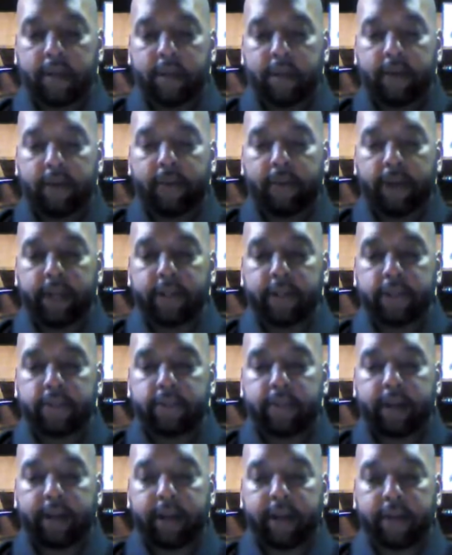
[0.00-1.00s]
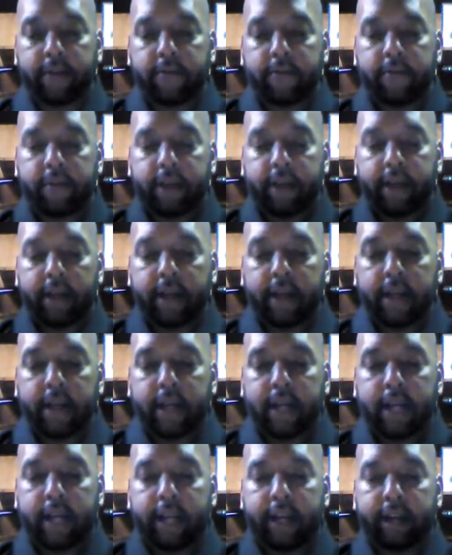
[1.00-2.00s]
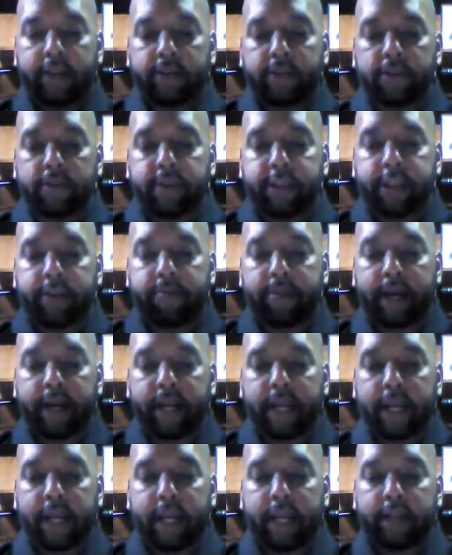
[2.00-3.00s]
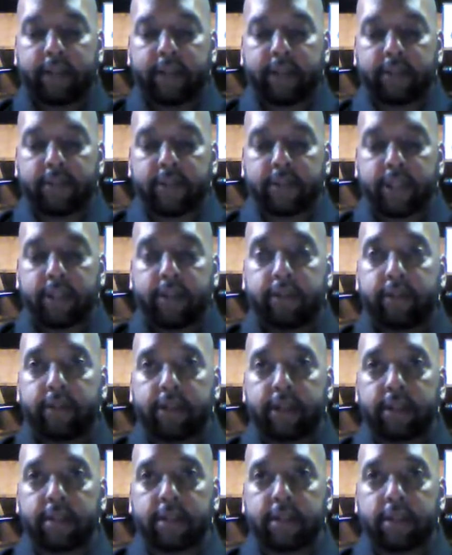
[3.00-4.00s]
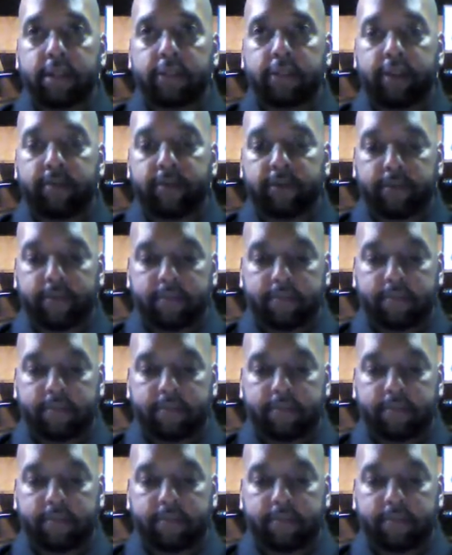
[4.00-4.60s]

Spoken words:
In witness whereof, I hereto set my hand and seal to this Kishomo.